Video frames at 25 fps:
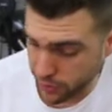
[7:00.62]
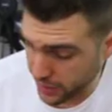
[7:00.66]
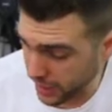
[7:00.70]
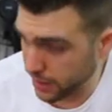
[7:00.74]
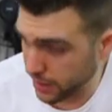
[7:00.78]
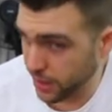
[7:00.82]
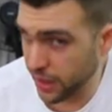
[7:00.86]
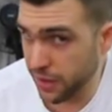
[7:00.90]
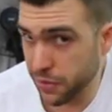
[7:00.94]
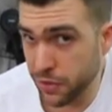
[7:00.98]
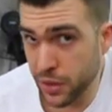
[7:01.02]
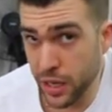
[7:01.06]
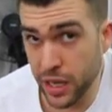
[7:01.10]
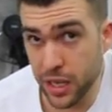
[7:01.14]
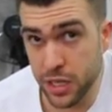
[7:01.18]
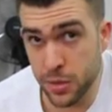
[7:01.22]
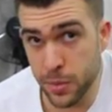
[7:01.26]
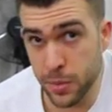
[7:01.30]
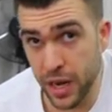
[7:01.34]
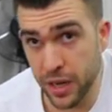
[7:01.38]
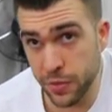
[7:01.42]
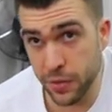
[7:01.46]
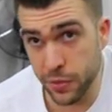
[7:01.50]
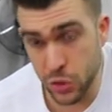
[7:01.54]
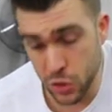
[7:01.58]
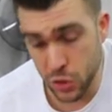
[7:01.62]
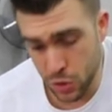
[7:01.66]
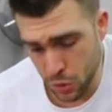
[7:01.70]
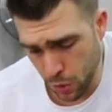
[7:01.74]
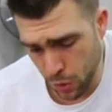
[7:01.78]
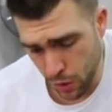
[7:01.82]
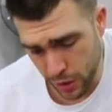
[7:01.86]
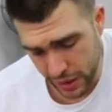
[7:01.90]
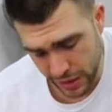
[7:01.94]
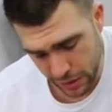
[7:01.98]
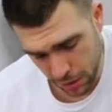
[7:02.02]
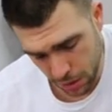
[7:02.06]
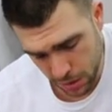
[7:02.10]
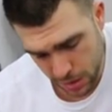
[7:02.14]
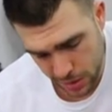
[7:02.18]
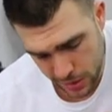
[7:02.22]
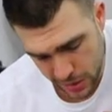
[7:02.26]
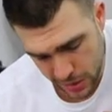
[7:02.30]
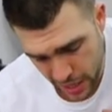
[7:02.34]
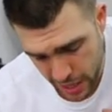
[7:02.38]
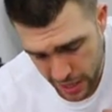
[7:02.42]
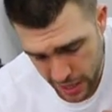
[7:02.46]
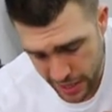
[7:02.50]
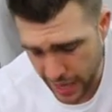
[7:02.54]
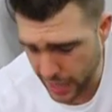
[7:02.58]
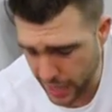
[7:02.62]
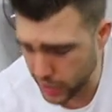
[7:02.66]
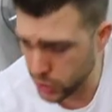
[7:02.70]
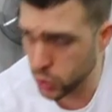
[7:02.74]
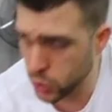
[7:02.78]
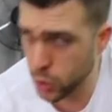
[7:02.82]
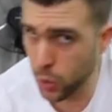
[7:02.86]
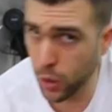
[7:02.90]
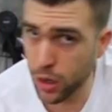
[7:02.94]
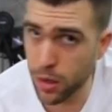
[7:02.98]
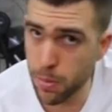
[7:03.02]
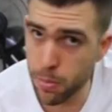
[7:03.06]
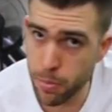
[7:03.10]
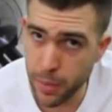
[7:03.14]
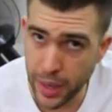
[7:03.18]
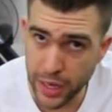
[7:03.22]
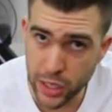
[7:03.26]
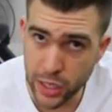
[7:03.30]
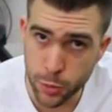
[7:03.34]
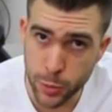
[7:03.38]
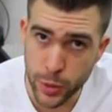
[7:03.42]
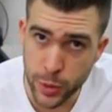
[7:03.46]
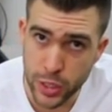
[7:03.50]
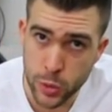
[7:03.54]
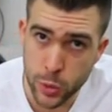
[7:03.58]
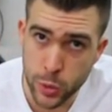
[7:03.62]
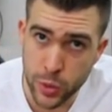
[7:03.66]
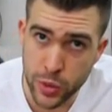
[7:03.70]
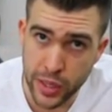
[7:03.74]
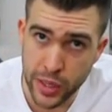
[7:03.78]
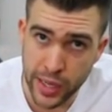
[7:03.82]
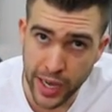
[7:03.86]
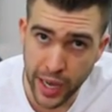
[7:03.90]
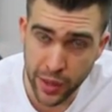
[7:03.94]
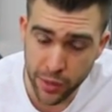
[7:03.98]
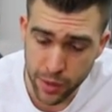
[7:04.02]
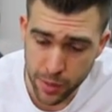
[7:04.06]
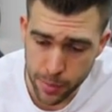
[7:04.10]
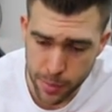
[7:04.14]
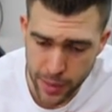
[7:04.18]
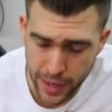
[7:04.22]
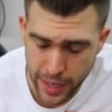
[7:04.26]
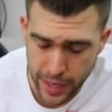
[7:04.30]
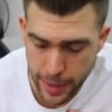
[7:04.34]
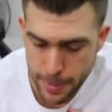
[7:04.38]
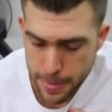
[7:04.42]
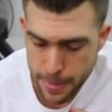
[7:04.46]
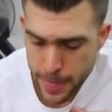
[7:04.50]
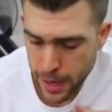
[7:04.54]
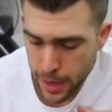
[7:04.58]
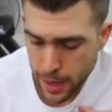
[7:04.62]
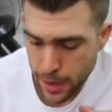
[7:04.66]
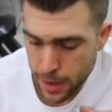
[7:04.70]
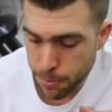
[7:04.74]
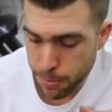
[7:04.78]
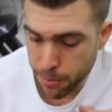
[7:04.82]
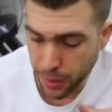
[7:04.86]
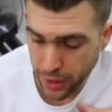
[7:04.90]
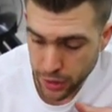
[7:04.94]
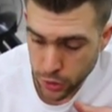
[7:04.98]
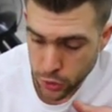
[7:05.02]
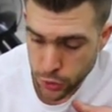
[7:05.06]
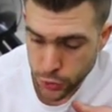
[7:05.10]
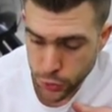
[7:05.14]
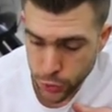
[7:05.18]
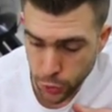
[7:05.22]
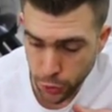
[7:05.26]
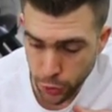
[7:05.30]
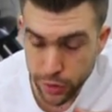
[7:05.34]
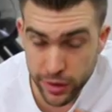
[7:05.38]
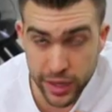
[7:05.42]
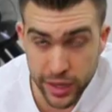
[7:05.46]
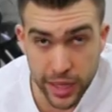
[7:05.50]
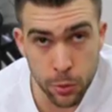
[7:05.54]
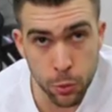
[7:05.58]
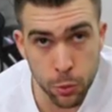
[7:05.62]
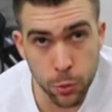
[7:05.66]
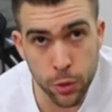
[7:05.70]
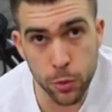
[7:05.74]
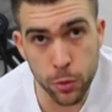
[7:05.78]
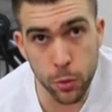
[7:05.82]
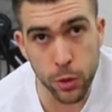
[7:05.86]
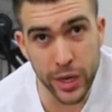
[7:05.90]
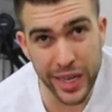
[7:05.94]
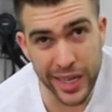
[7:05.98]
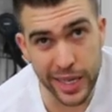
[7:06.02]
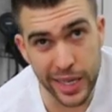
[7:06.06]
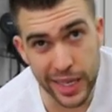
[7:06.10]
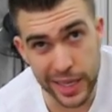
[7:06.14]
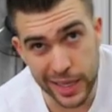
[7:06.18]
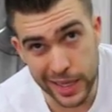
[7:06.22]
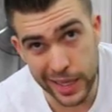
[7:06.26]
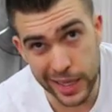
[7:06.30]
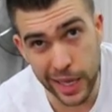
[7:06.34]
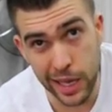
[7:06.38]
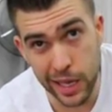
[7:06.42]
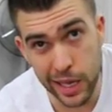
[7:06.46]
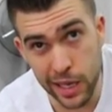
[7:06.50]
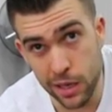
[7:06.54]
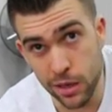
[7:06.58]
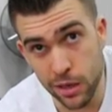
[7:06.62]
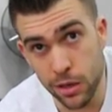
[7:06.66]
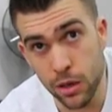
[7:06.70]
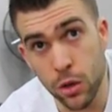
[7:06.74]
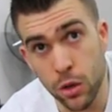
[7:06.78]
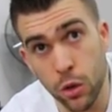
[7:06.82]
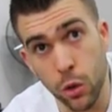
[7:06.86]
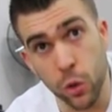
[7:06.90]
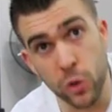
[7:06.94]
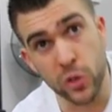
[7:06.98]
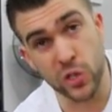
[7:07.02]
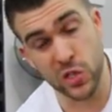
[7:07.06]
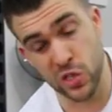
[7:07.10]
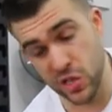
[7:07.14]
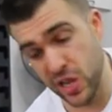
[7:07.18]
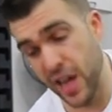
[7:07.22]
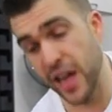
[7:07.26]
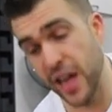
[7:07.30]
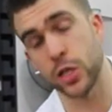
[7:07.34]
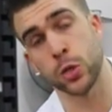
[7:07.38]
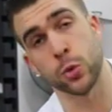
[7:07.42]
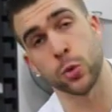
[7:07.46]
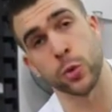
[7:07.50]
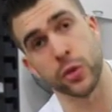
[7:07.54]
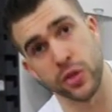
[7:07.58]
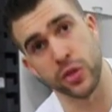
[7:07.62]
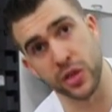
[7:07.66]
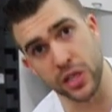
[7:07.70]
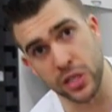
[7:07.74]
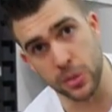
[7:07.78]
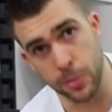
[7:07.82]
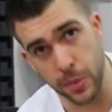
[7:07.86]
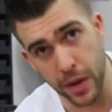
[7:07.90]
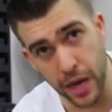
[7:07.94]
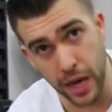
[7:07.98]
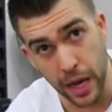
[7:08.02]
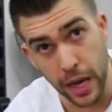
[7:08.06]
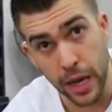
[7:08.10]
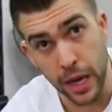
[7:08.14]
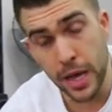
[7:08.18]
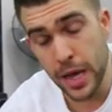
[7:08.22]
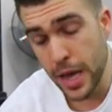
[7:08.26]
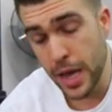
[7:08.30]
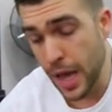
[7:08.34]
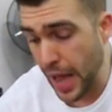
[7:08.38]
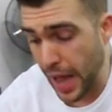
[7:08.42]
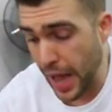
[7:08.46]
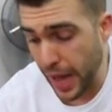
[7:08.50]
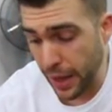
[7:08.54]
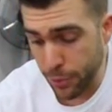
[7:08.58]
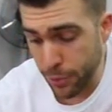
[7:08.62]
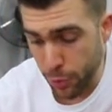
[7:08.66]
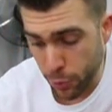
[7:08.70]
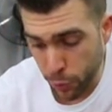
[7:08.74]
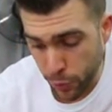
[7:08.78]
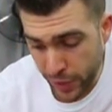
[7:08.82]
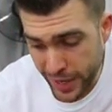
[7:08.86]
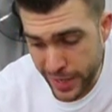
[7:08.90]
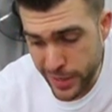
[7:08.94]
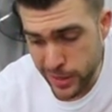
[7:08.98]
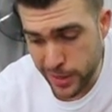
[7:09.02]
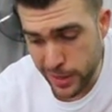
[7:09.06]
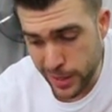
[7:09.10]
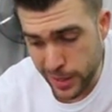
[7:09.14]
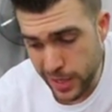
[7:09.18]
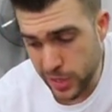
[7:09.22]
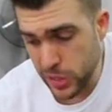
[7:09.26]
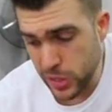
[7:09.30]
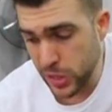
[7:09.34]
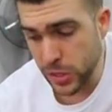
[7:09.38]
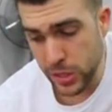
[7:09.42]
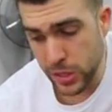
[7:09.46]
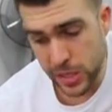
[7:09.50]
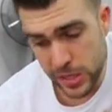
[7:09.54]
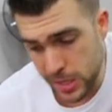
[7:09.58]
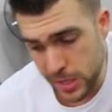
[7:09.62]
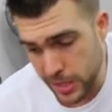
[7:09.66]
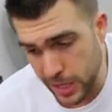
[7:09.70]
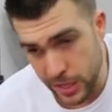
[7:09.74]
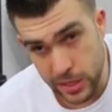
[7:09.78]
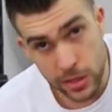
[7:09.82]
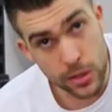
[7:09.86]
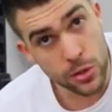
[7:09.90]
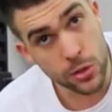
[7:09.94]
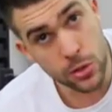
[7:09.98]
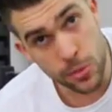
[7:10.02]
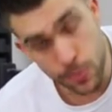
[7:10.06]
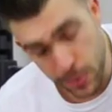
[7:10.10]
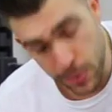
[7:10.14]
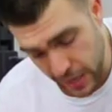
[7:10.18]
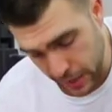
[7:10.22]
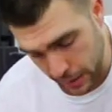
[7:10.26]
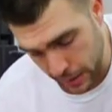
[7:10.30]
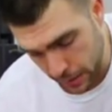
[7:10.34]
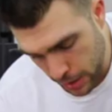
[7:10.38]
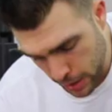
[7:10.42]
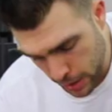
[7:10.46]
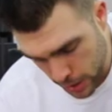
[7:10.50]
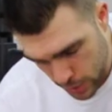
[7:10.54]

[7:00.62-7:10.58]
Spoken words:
deadlifting. It's made for squatting. Not to say you can't squat and bench press with the other bar, but you certainly wouldn't want to clean or snatch with this bar. The reason is because it doesn't spin.